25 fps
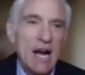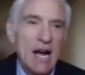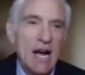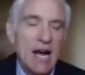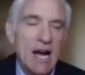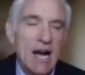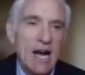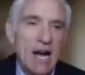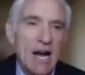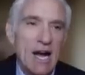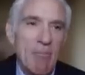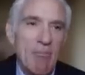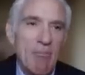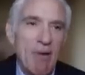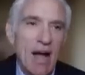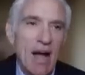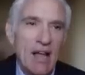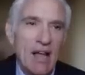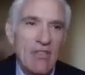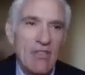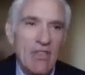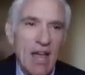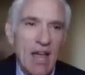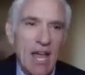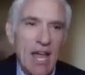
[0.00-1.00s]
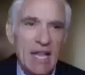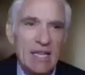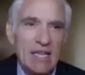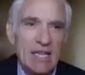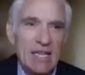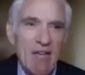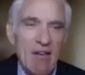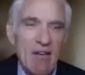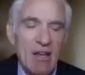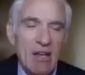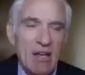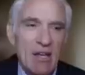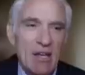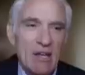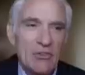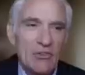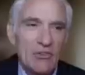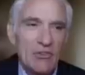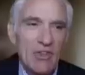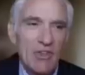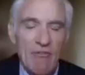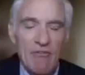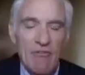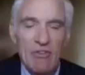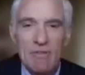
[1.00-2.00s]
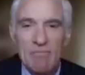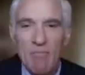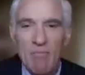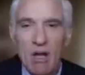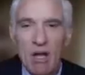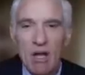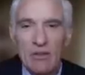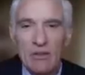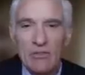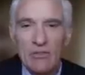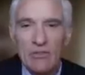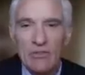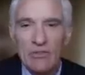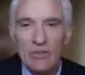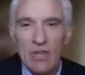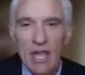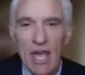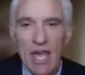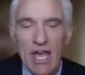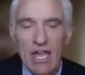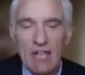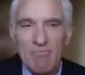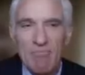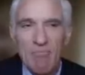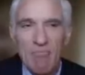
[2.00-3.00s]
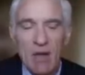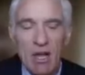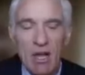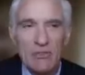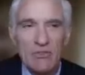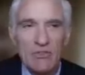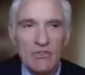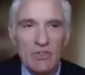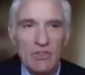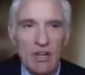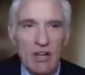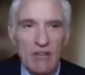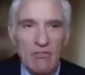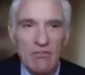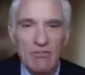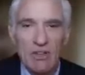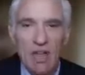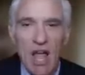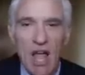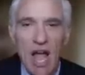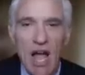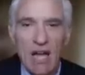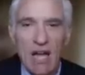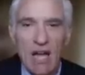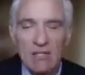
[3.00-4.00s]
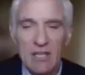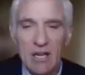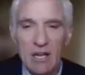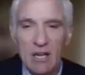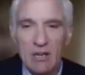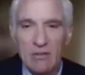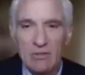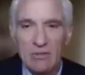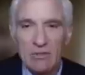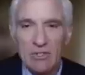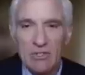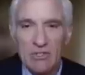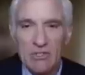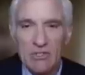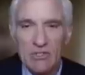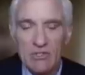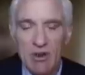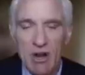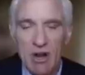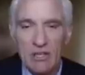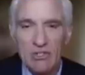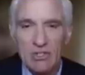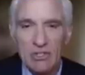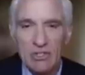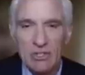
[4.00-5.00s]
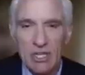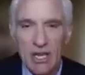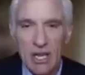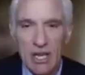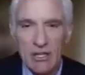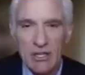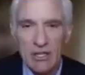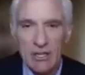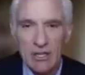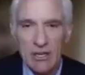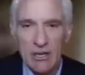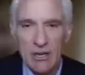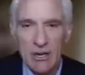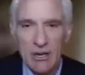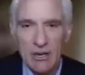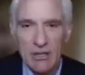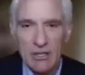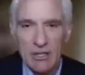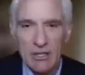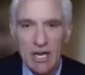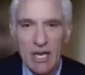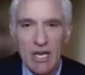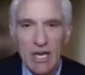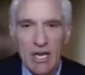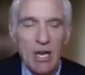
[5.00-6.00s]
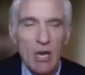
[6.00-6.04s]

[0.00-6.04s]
By then, 7 months, 8 months of lockdown destruction had occurred.